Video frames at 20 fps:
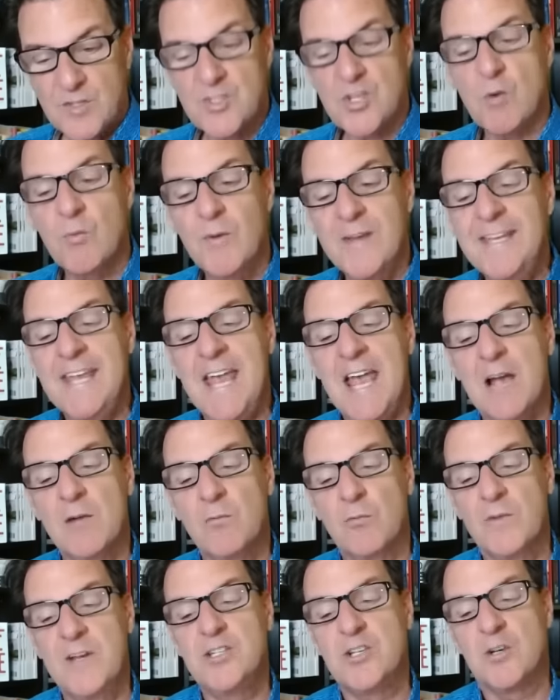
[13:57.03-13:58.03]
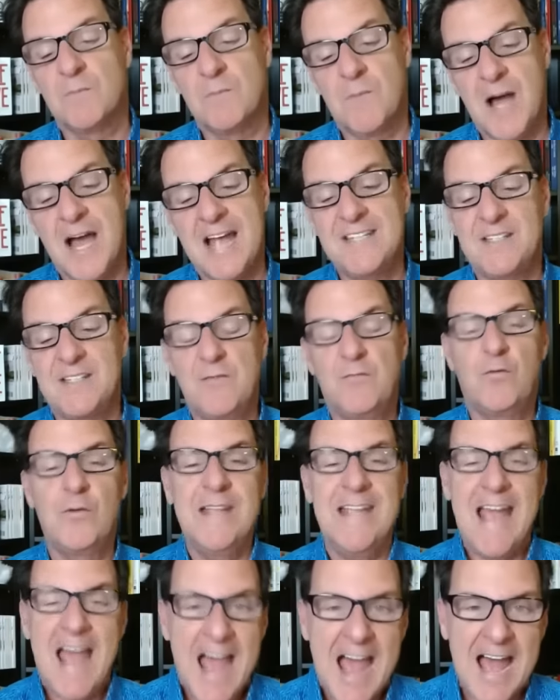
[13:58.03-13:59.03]
So we can't read your minds. If
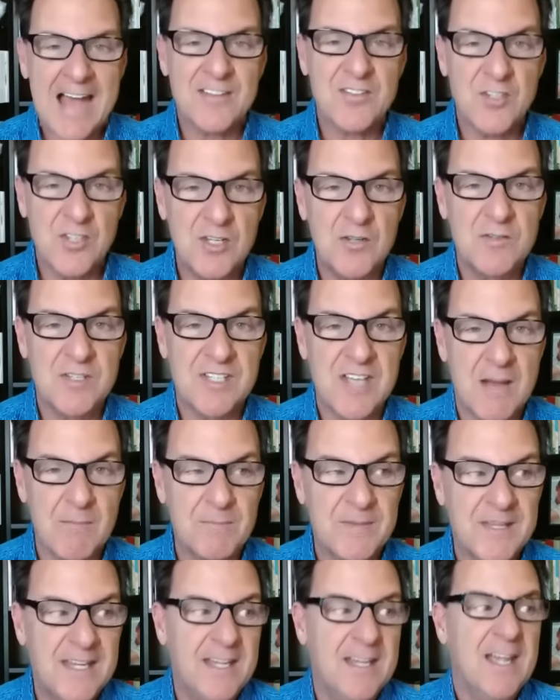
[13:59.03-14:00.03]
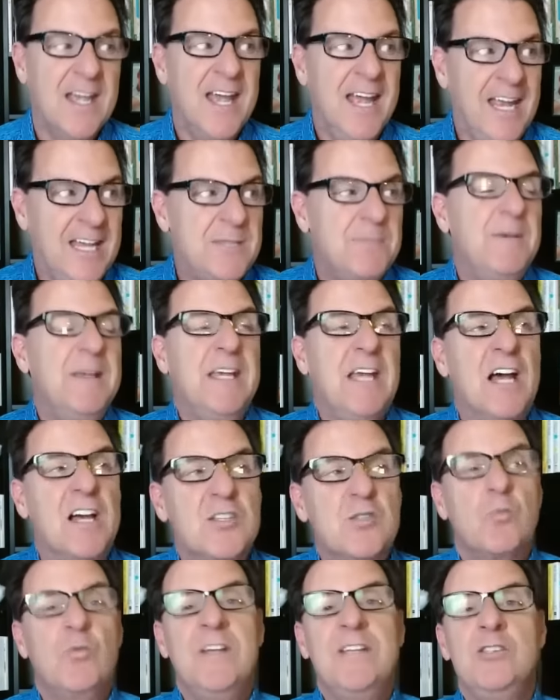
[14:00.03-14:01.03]
we ask you something, it's
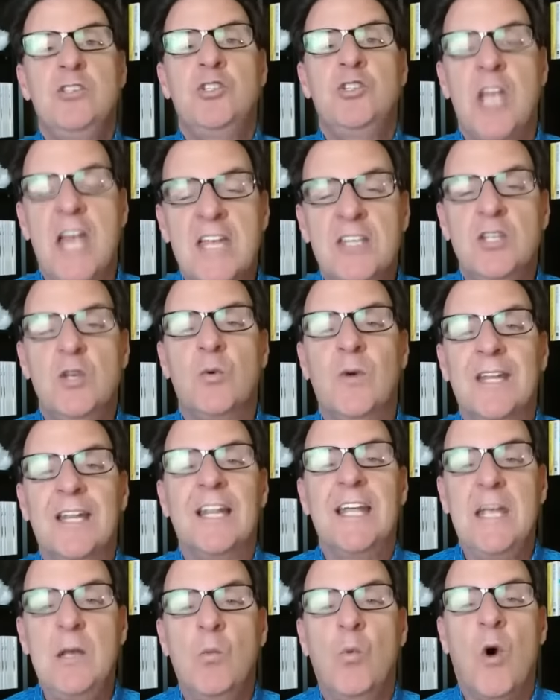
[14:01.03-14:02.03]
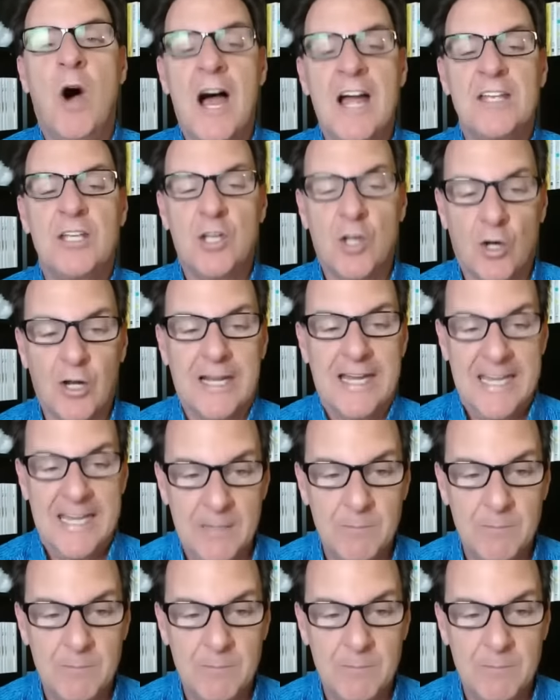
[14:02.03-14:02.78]
because we genuinely want your